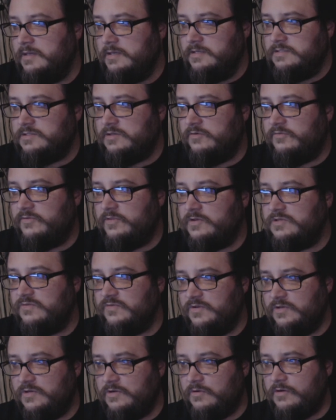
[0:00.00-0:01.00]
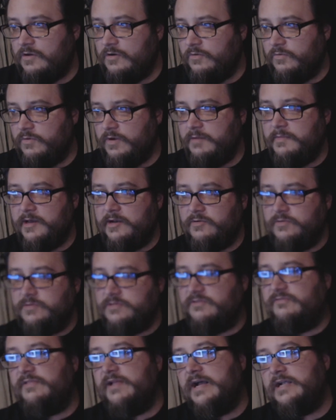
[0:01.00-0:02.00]
So if those of you who don't know, Gray Matter was
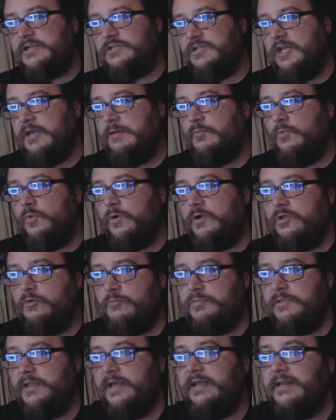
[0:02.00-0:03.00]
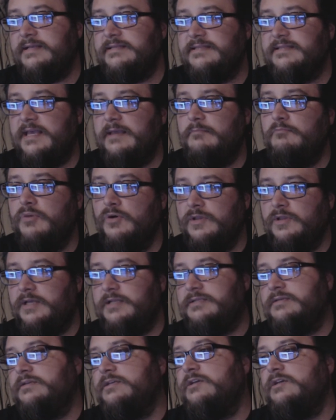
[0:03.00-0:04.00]
a Flash game where you played as a
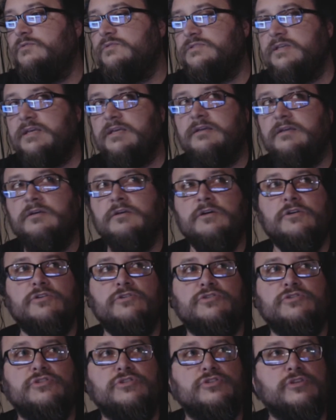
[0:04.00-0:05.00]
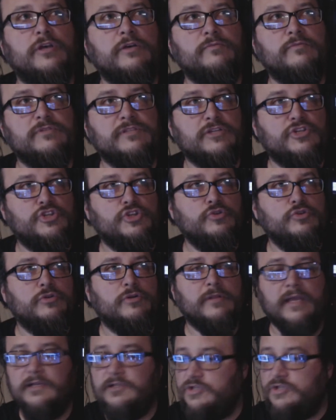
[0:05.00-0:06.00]
bullet. It was a shooter
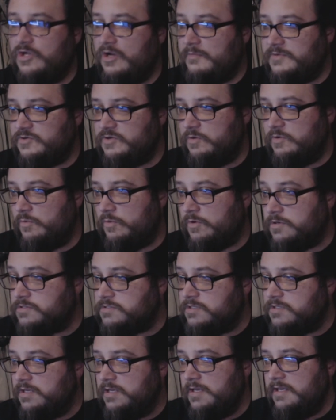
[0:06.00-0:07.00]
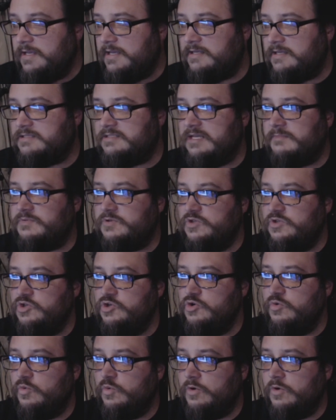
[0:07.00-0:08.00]
like Geometry Wars, except
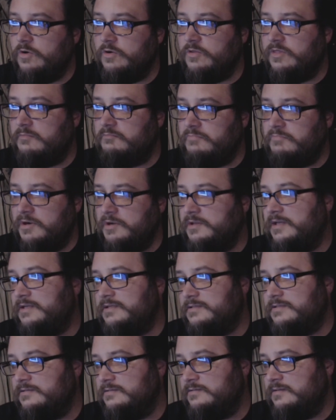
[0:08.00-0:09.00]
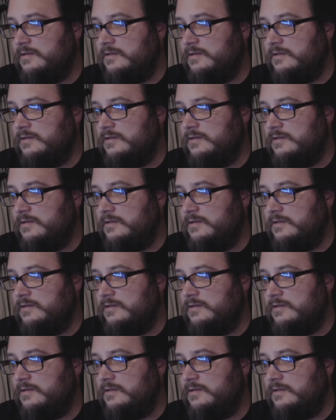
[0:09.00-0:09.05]
you were the bullet.